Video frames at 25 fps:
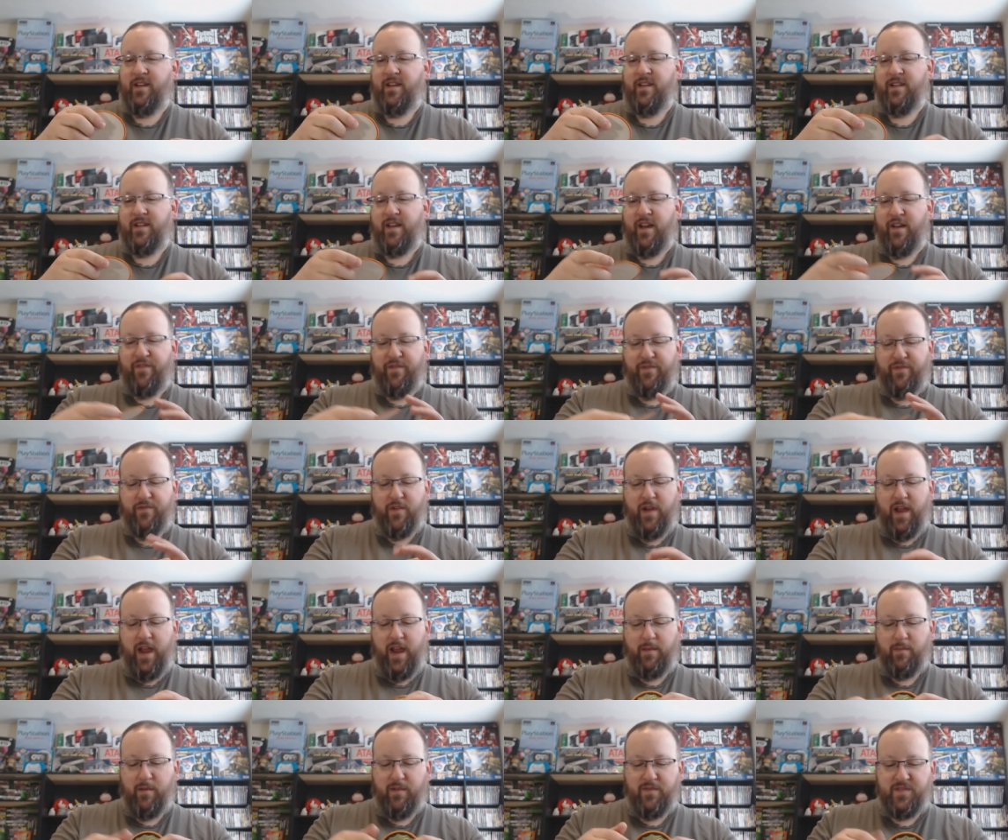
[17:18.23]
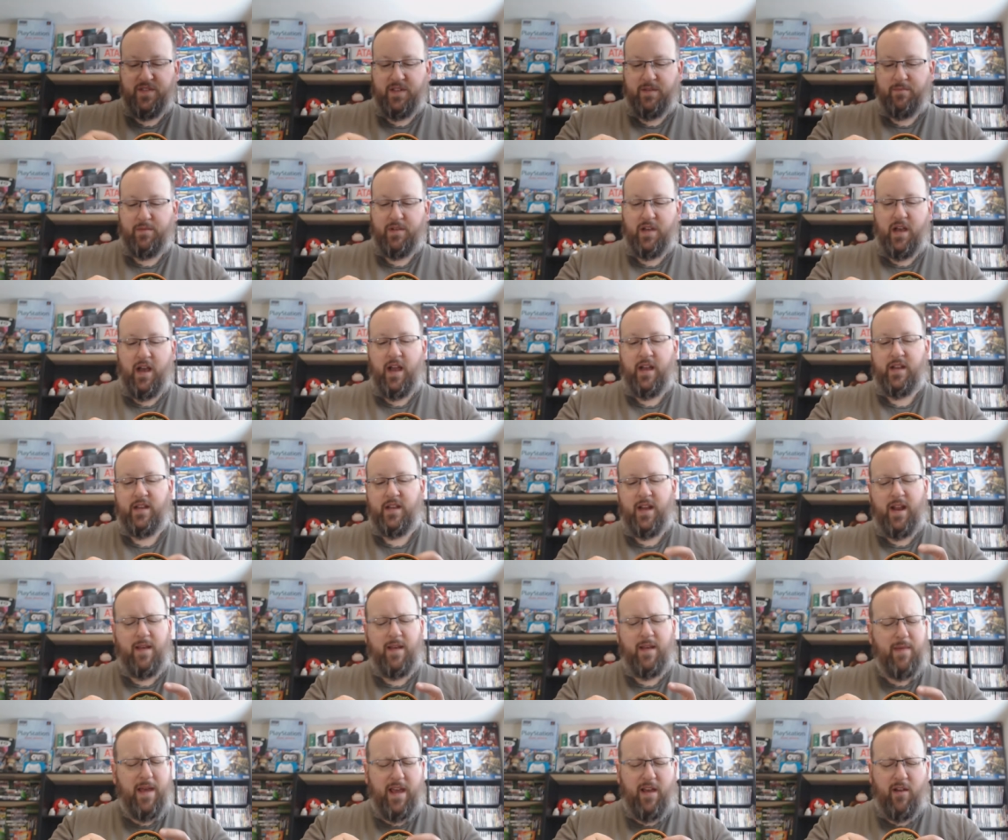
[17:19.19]
a frame of some kind, and I
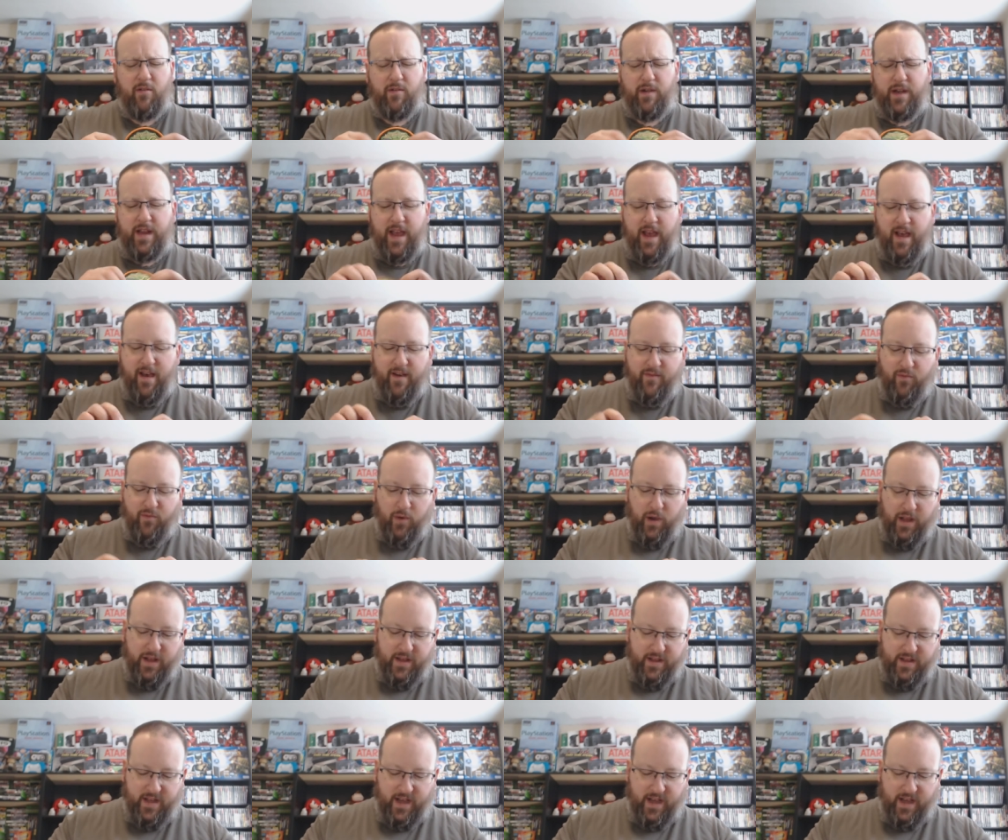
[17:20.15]
may already have one.